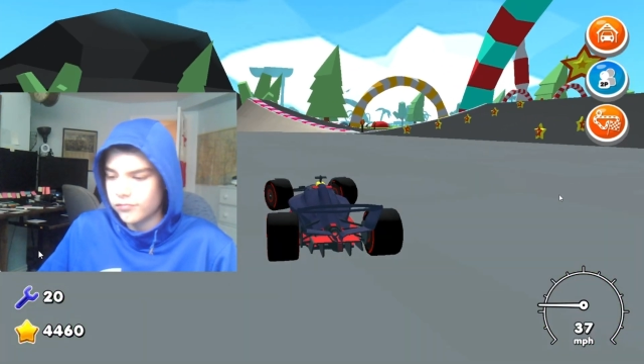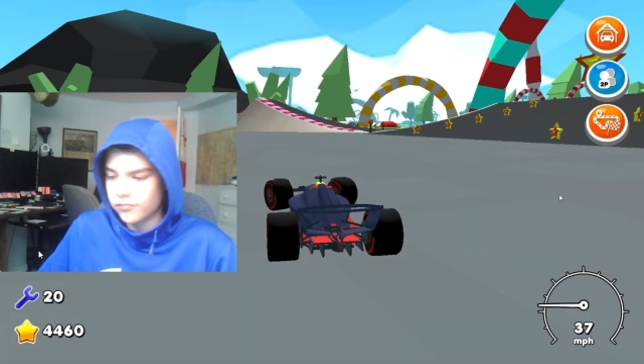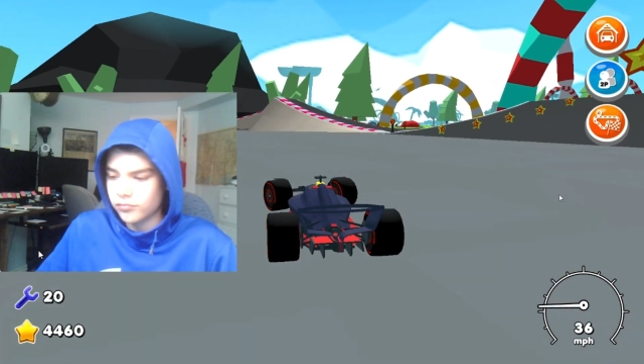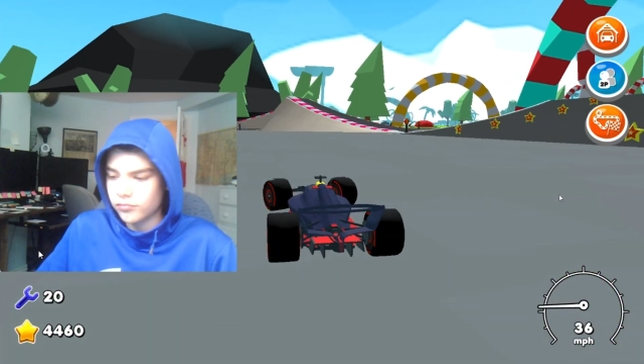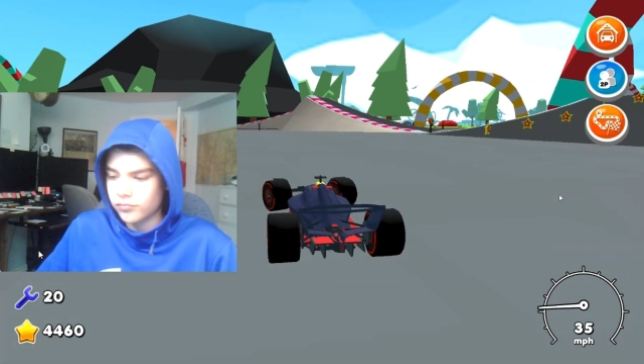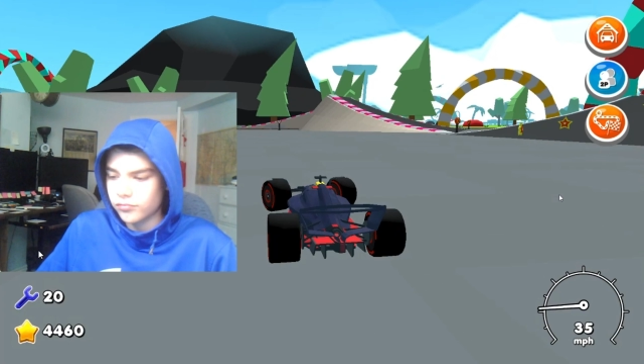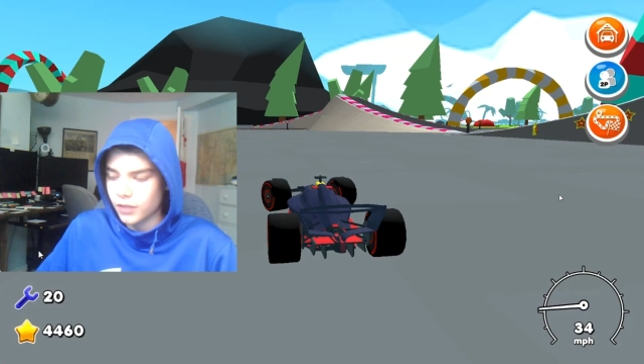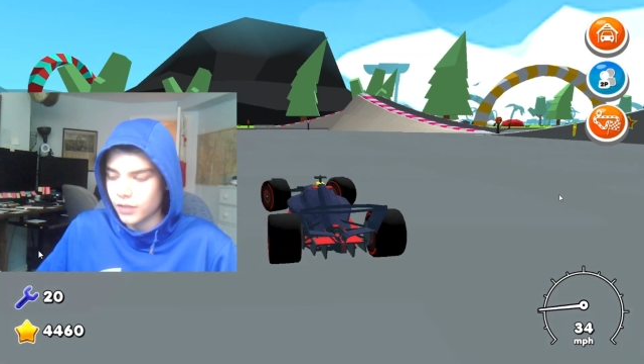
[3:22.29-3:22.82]

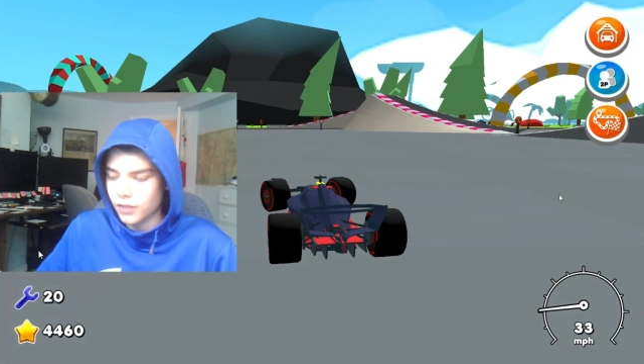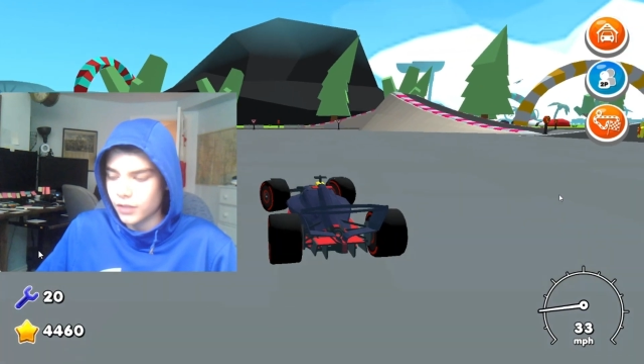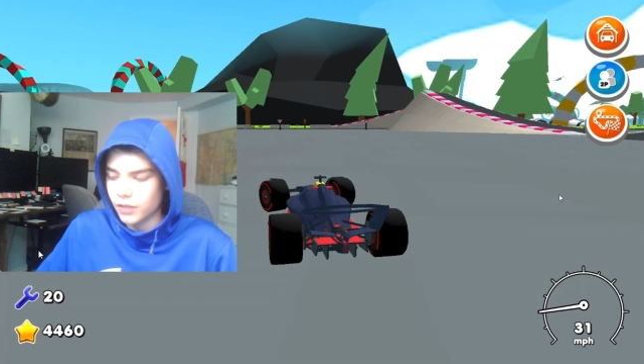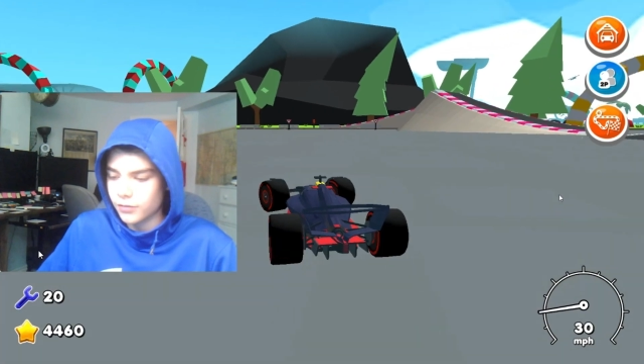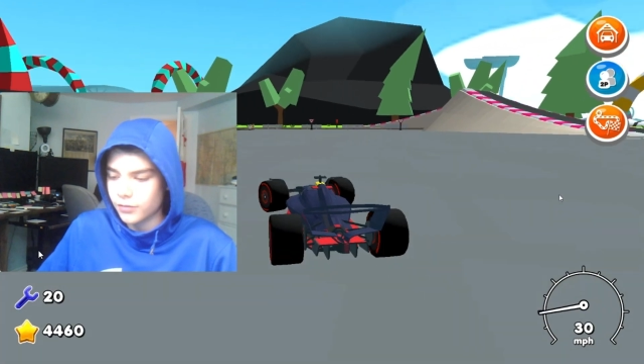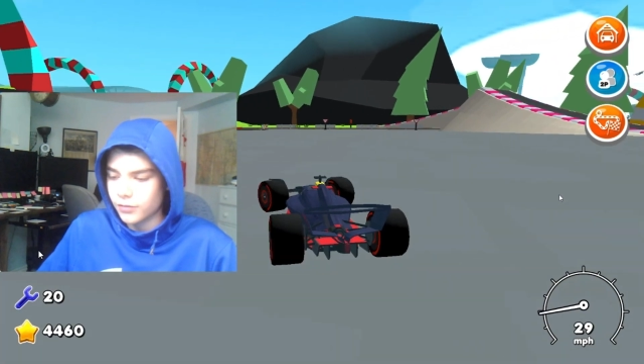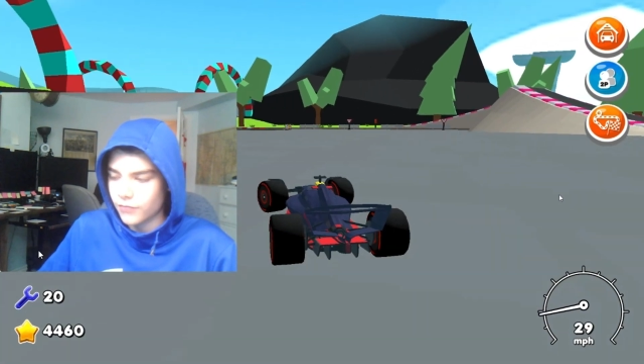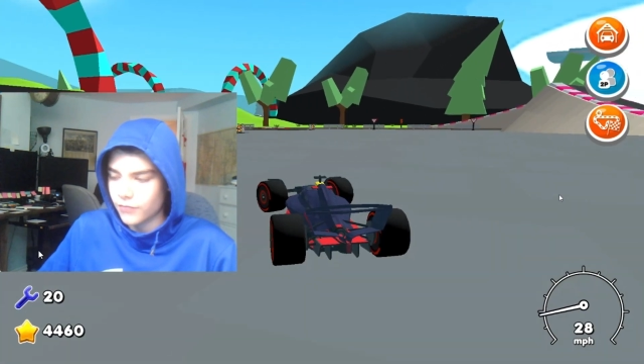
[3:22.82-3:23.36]
not good with
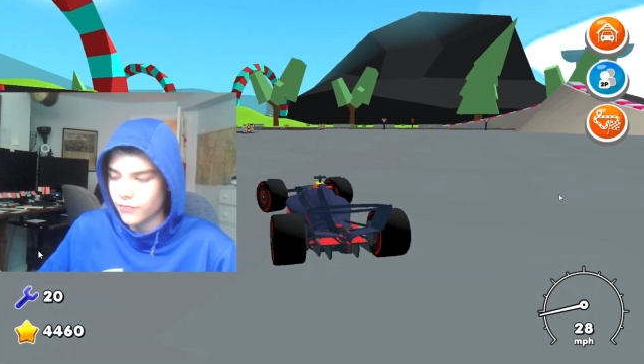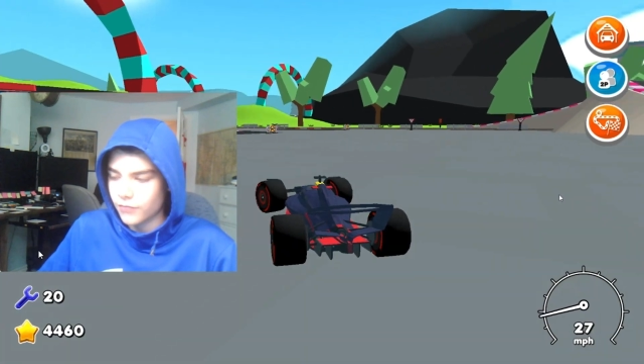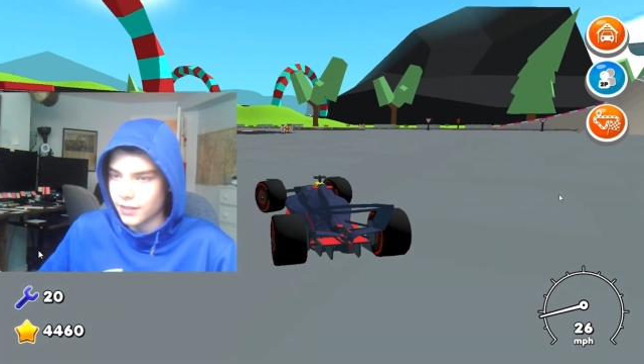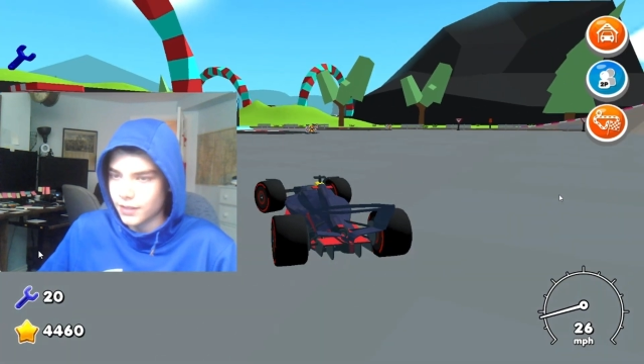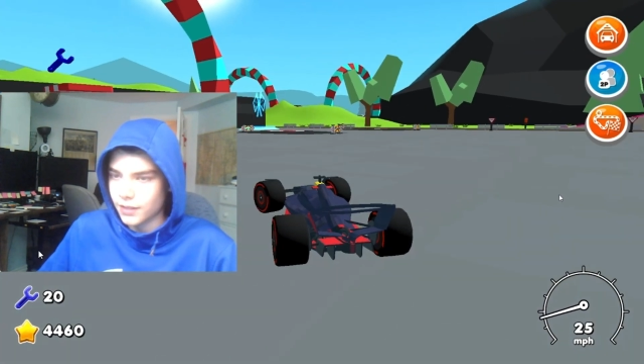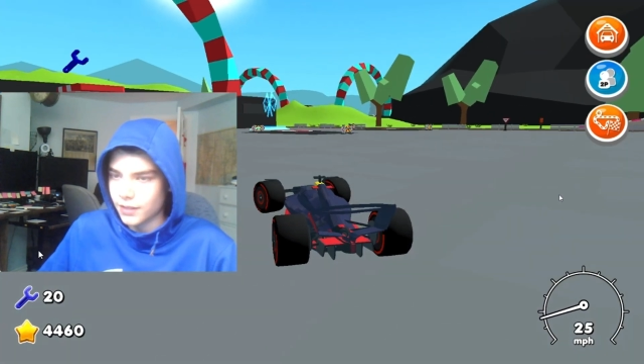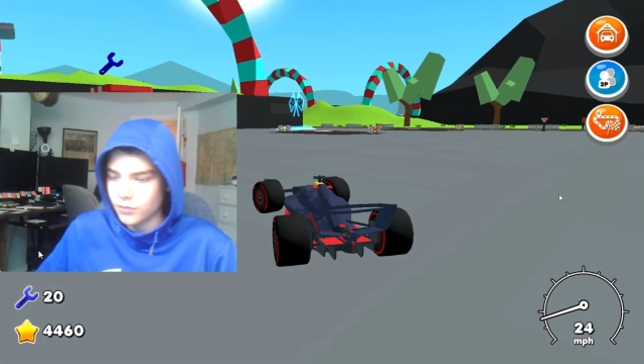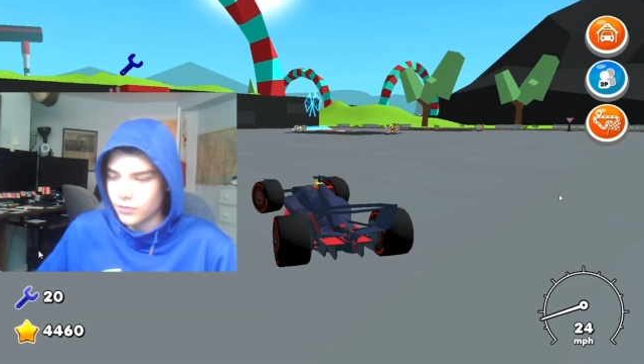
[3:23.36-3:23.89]
reading
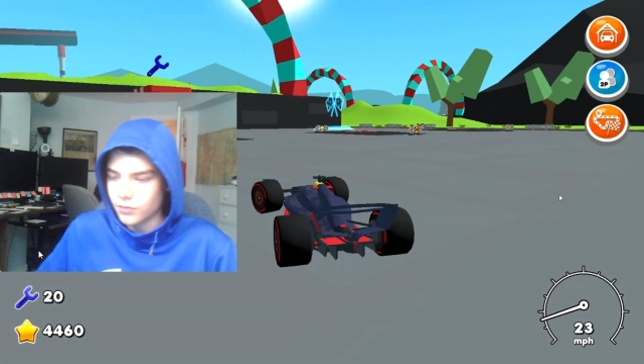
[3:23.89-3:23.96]
numbers.